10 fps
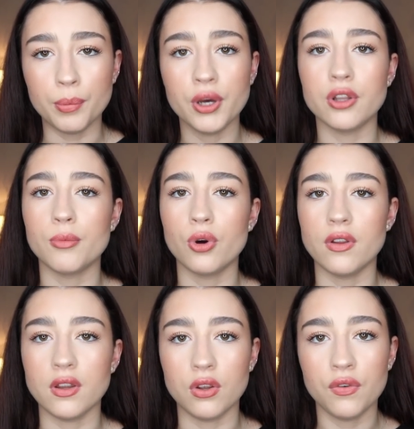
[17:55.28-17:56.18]
you put them on
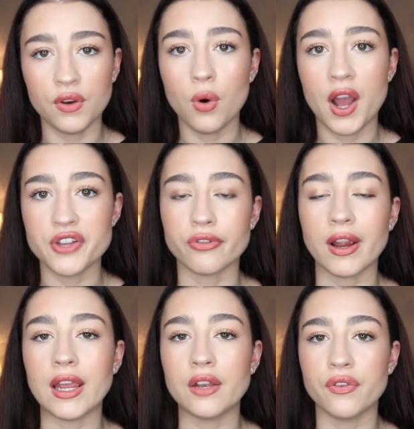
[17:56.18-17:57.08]
and you feel
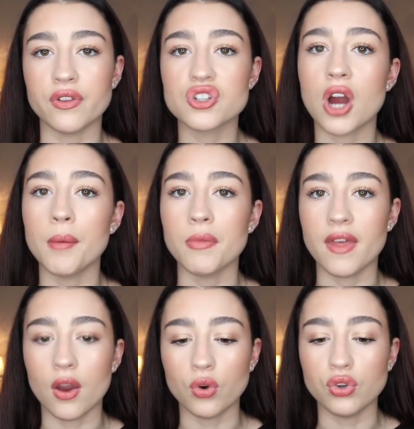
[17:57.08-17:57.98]
hydrated for the time that
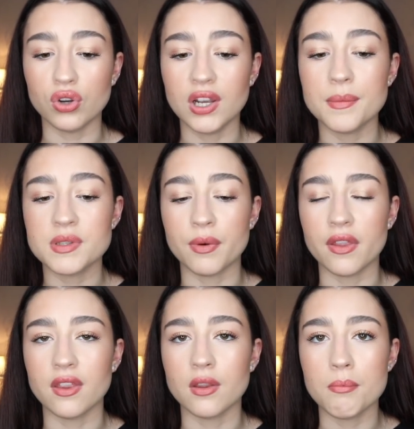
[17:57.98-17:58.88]
they're on your lips, but
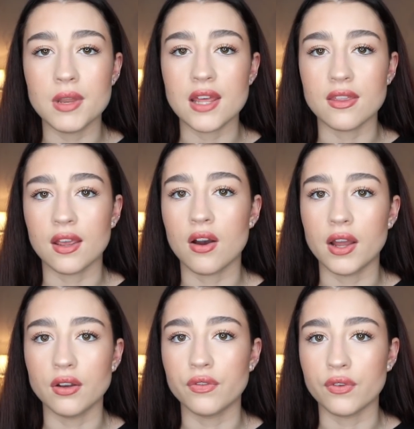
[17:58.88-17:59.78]
then the minute they
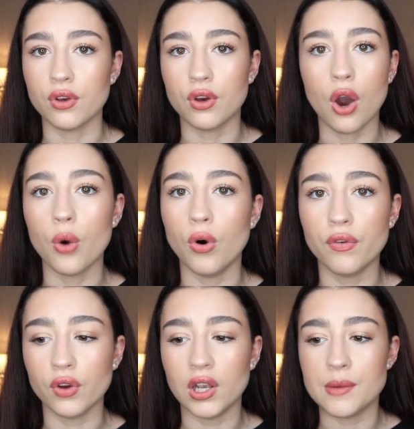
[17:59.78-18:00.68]
kind of go
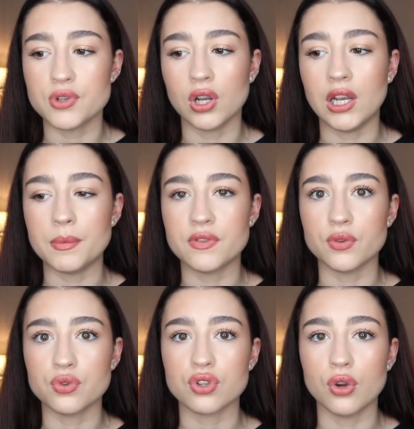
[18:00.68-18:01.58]
off your lips
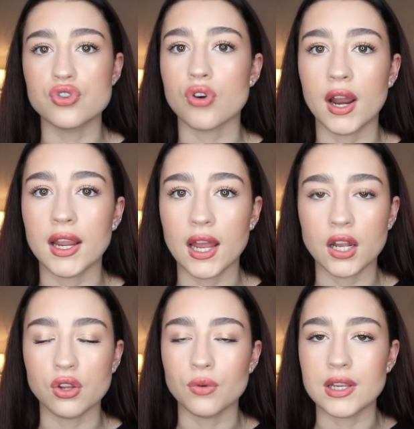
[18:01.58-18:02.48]
feel so dry again
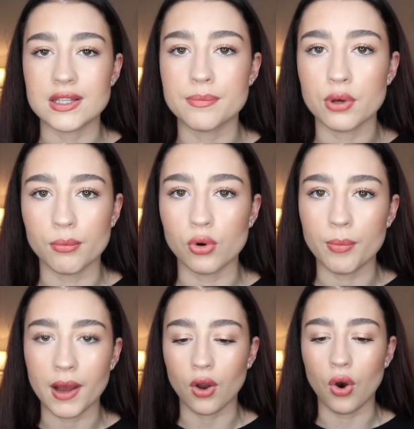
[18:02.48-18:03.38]
and you need to put more back